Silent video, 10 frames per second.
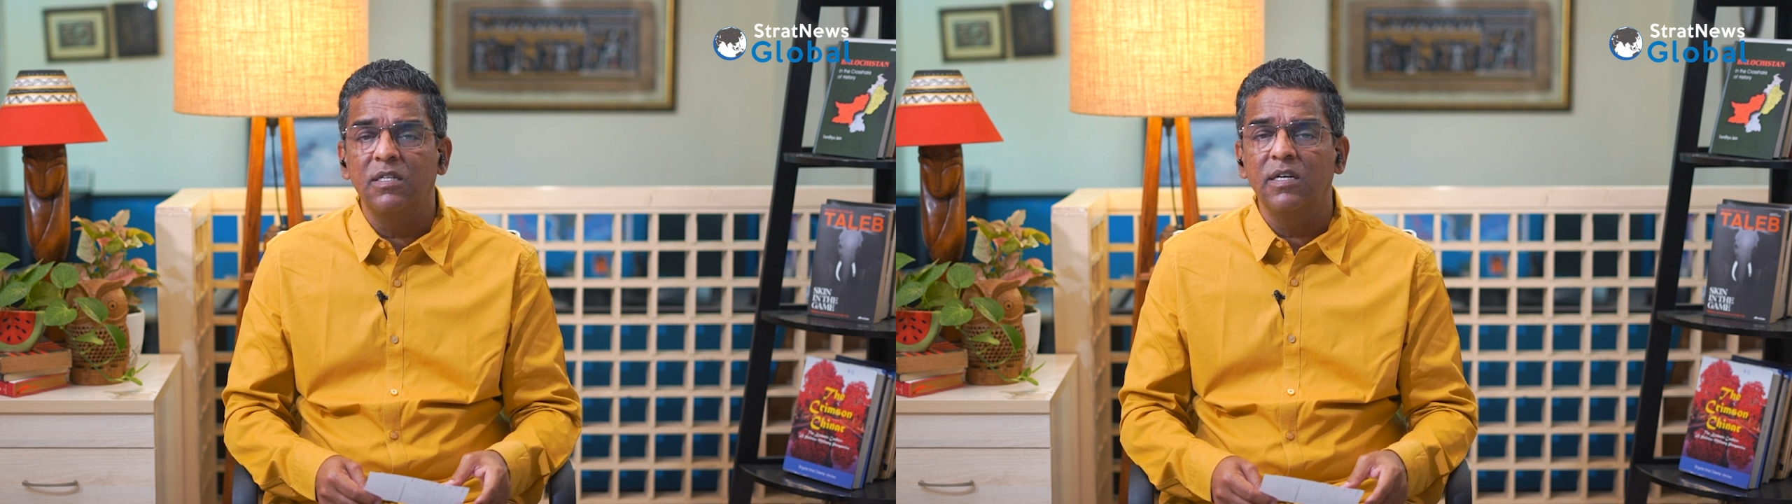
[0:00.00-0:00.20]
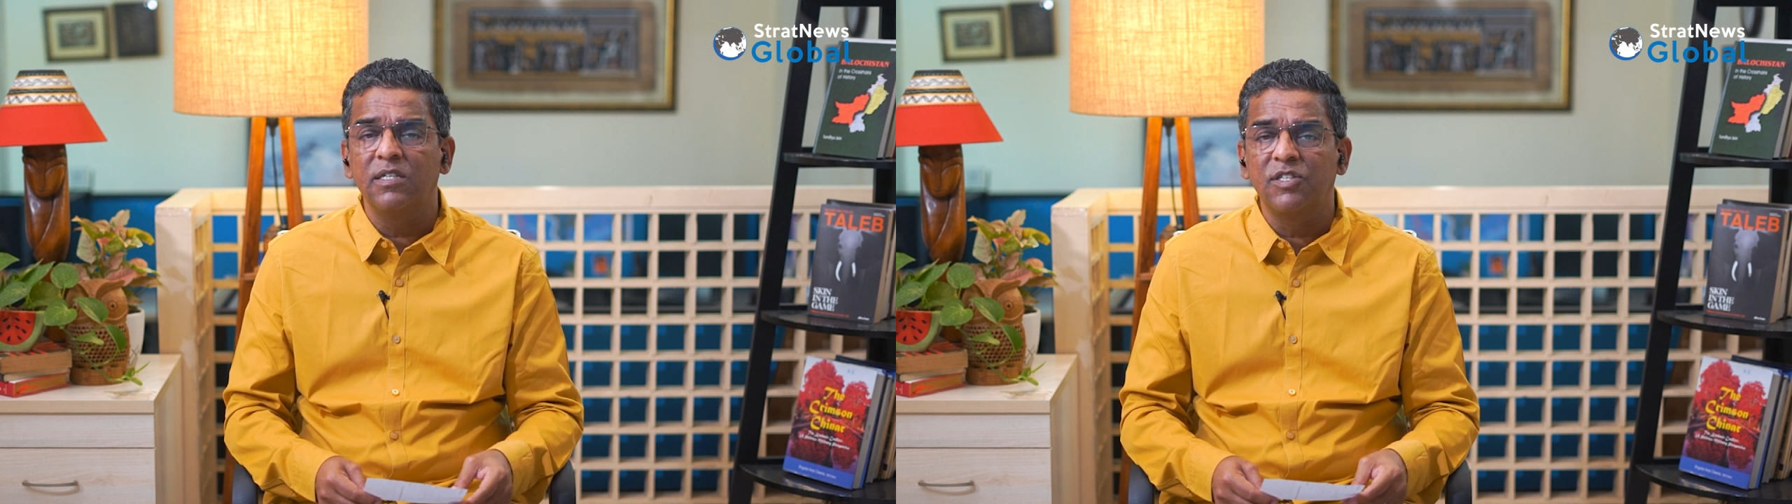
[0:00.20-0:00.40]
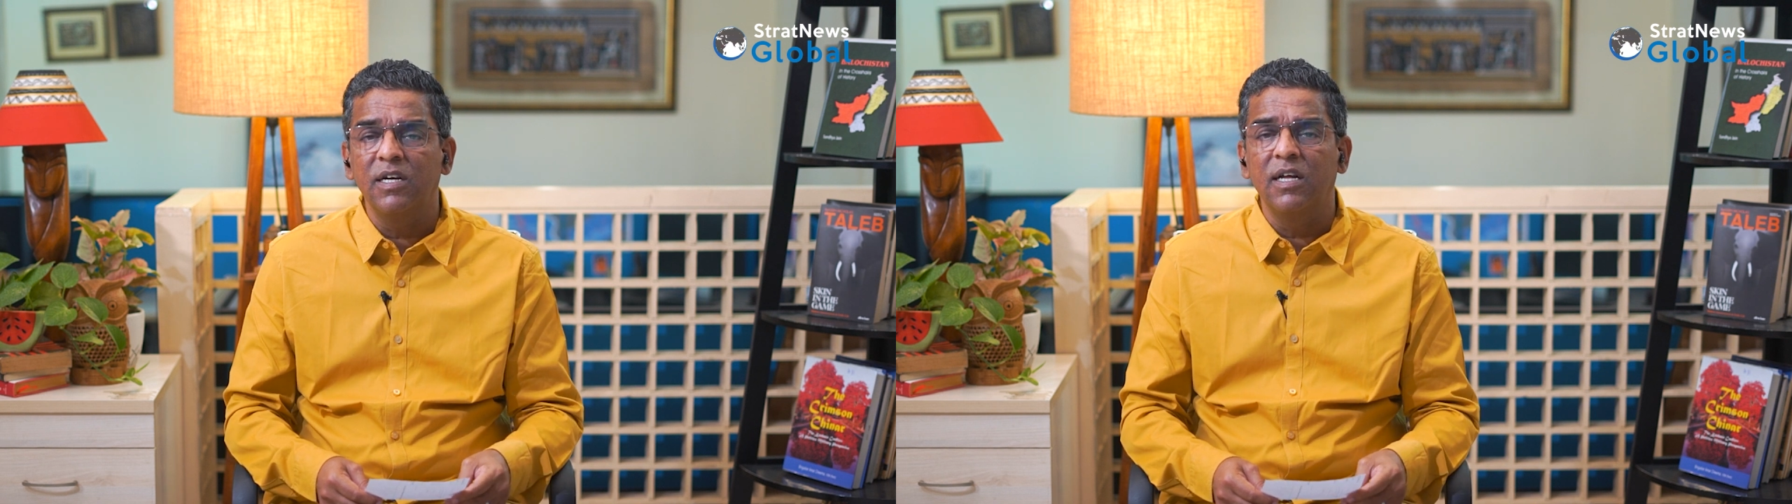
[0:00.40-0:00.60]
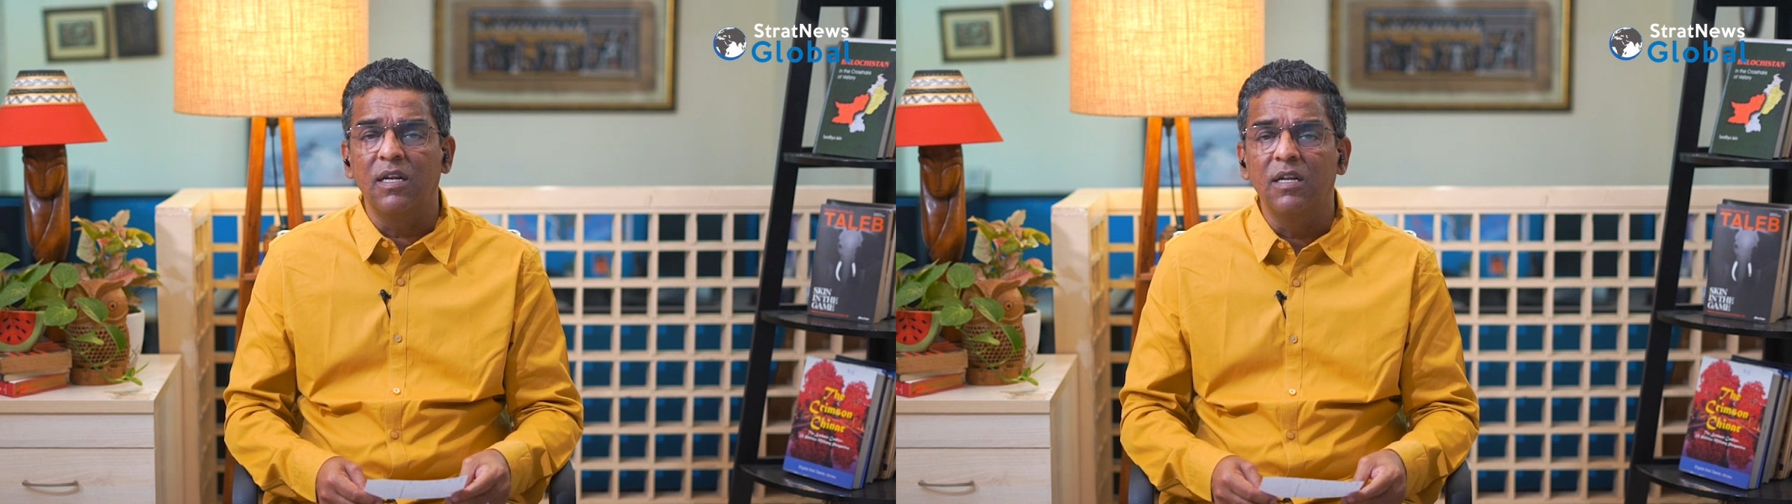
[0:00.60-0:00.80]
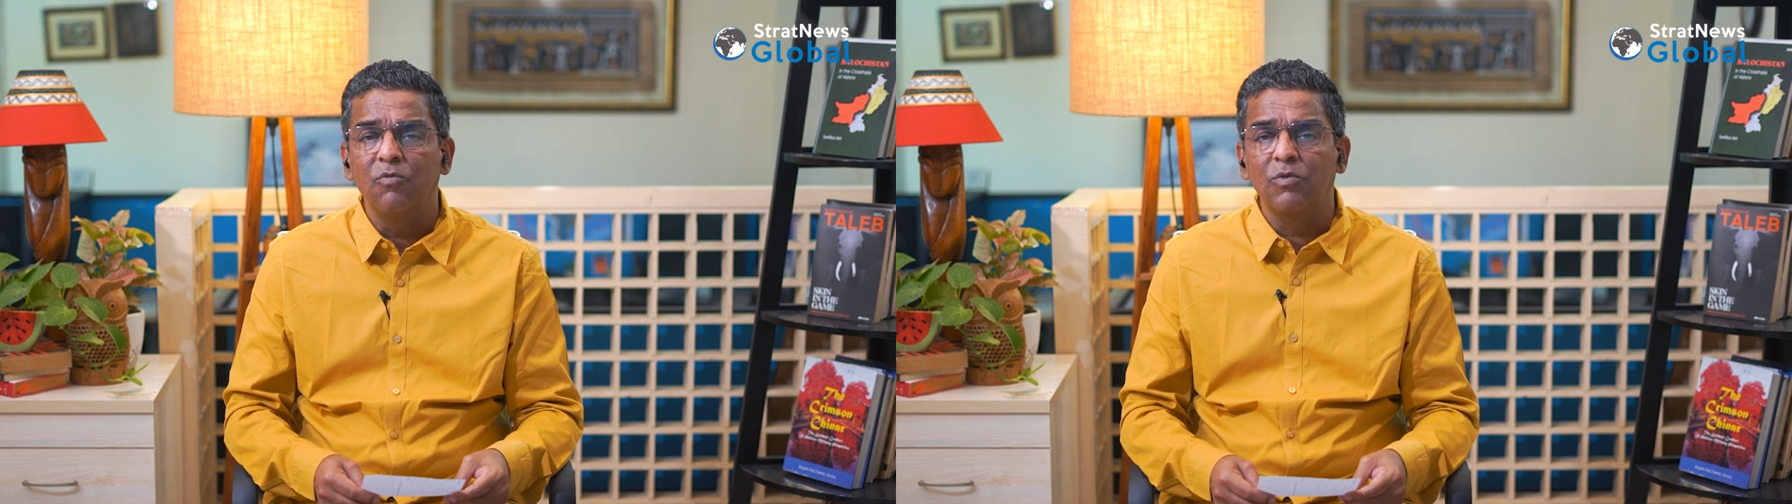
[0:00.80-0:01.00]
the
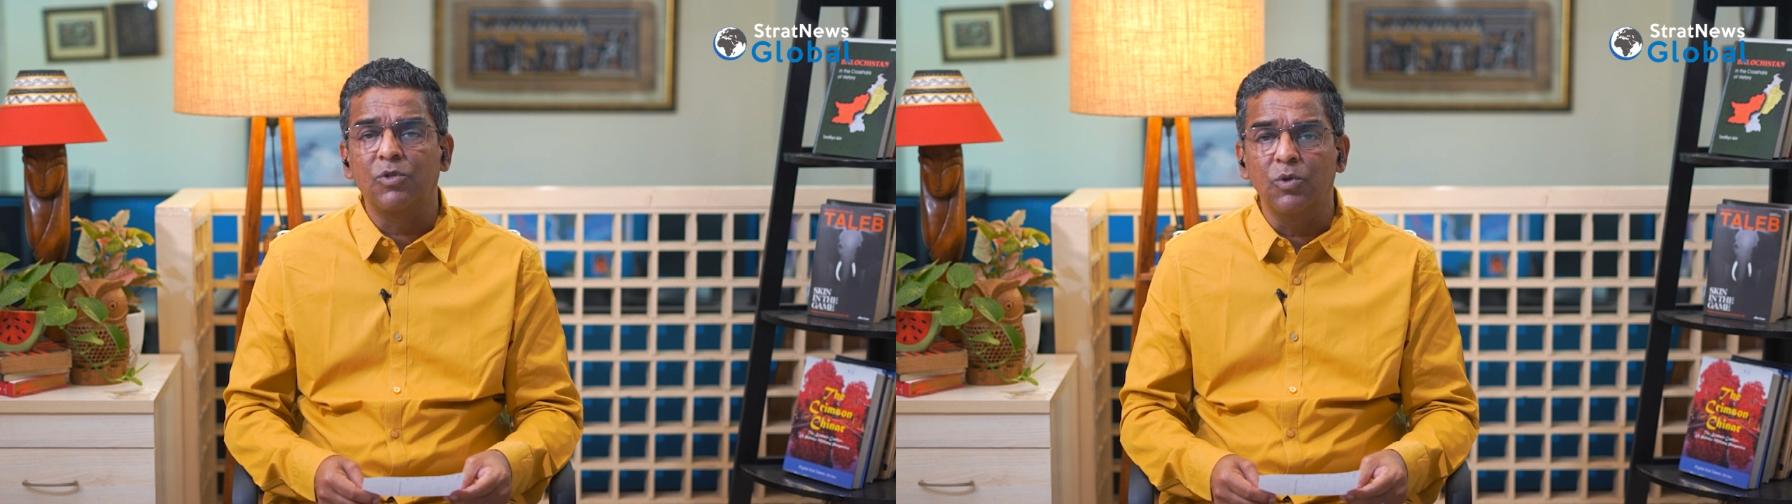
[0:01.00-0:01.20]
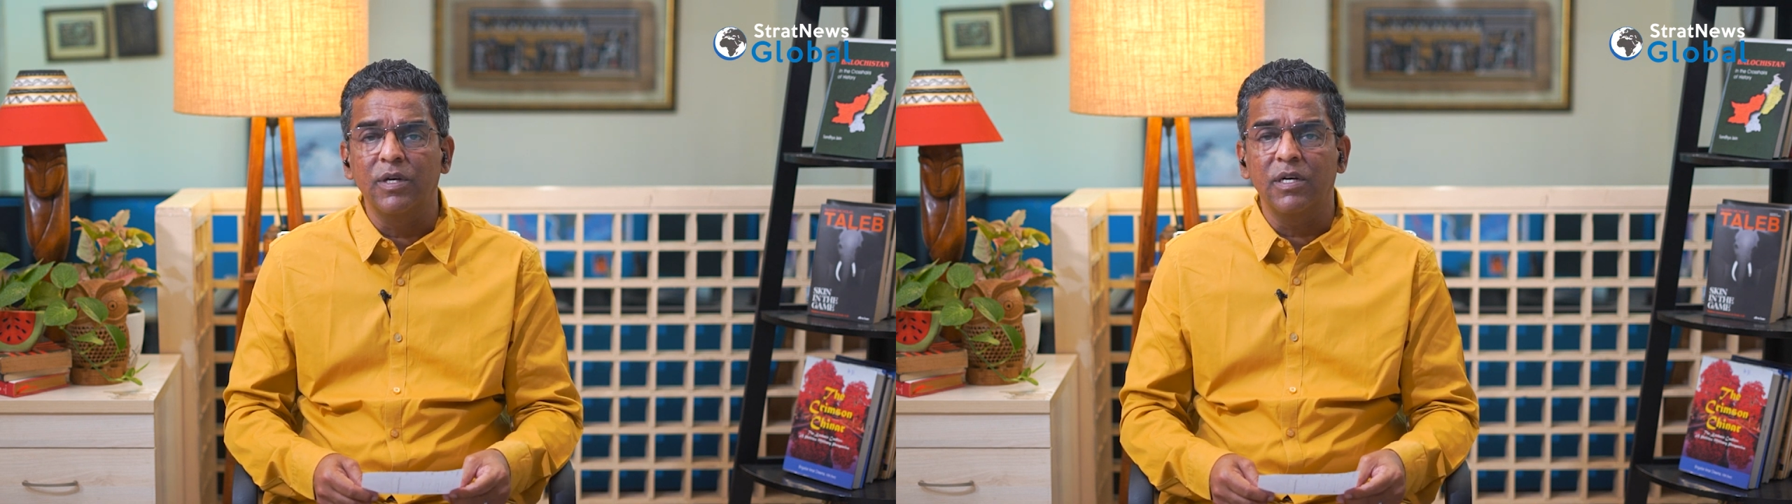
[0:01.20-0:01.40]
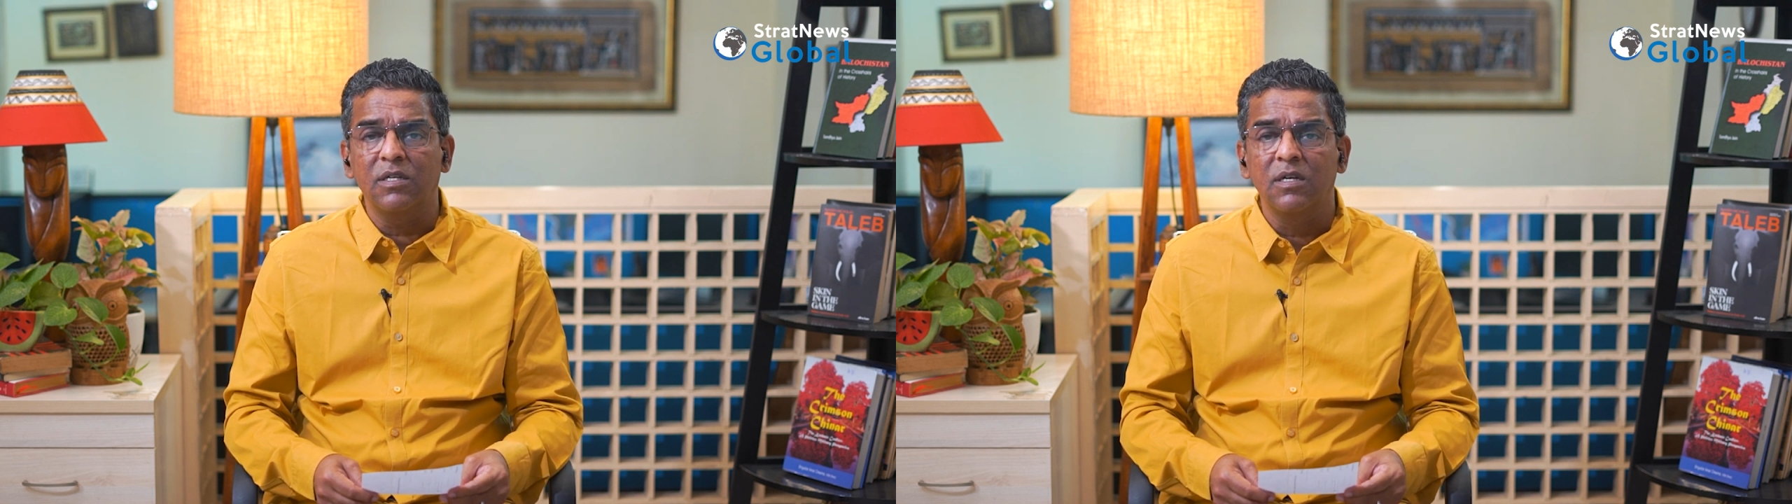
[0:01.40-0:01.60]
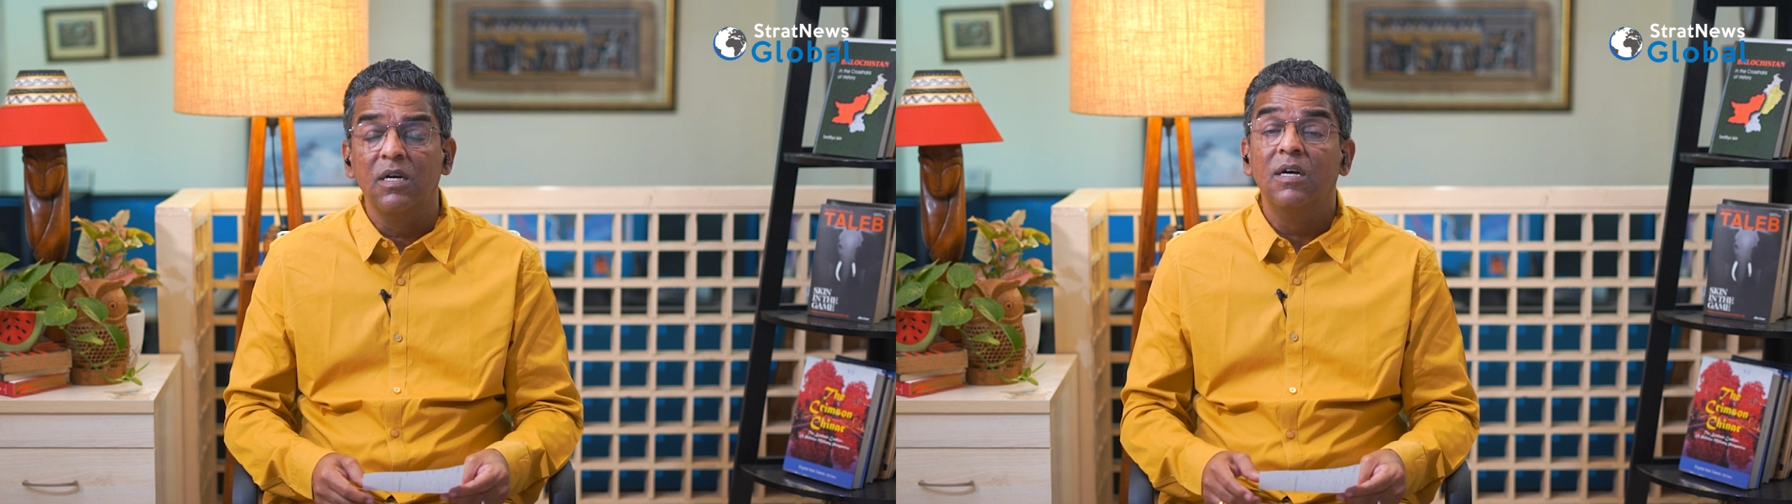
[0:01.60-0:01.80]
HAL, was doing it.